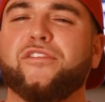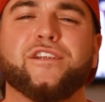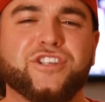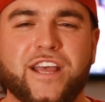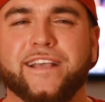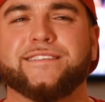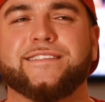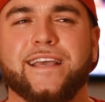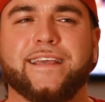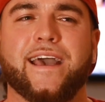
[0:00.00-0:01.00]
to shake a
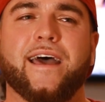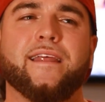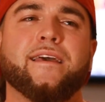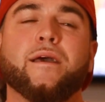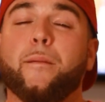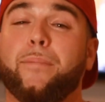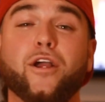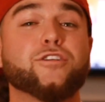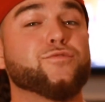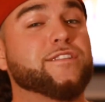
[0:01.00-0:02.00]
stick at.
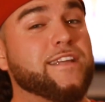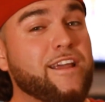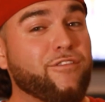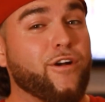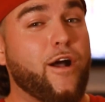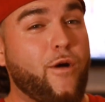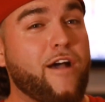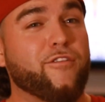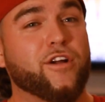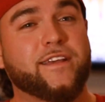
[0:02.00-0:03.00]
Bears receiver,
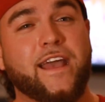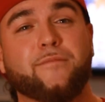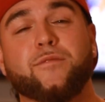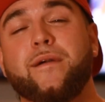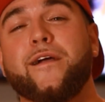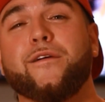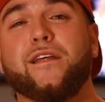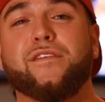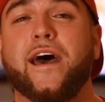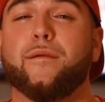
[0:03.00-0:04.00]
however, Cameron
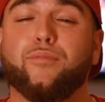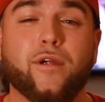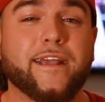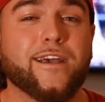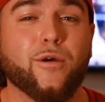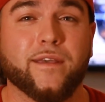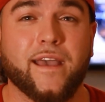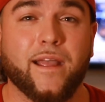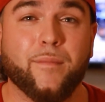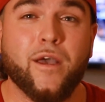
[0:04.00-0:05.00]
Meredith, had a breakout
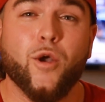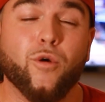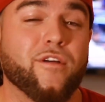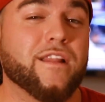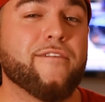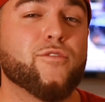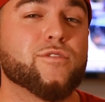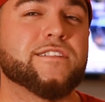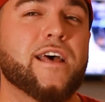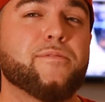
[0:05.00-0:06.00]
game with 11
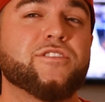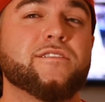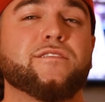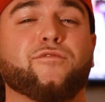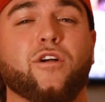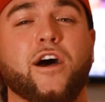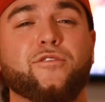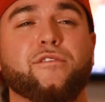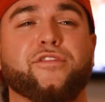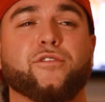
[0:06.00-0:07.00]
receptions for
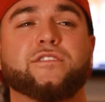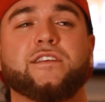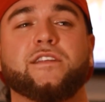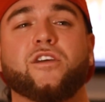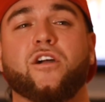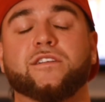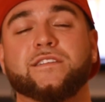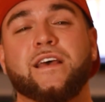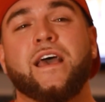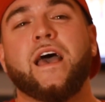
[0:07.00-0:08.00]
113
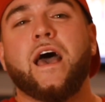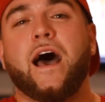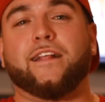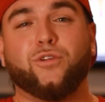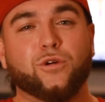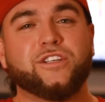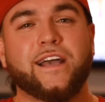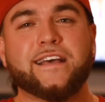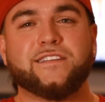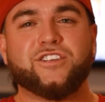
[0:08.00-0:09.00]
yards. I told you
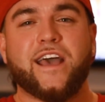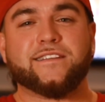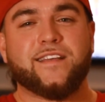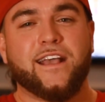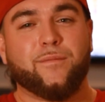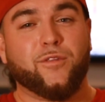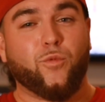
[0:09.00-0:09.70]
guys the Jags take him on the